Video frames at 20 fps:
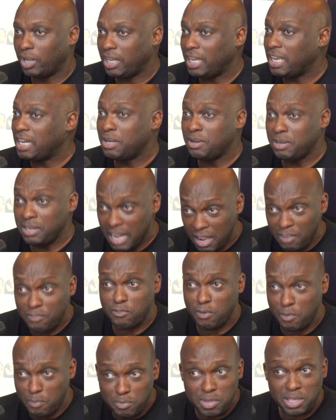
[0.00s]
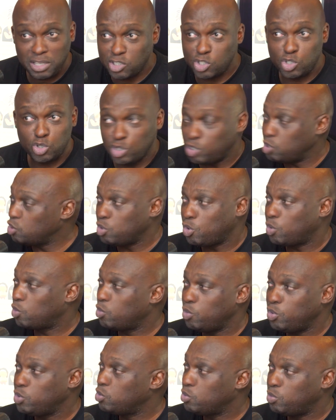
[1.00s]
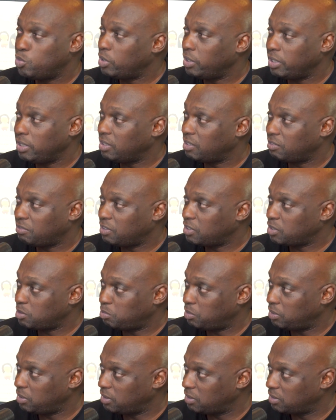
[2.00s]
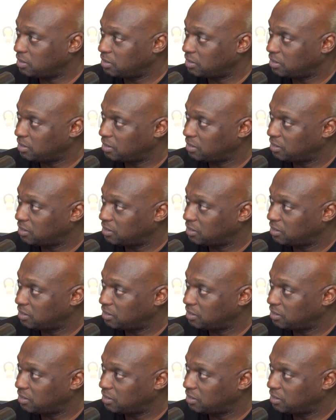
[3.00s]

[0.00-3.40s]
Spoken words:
It therefore means you didn't know who you were in the first place.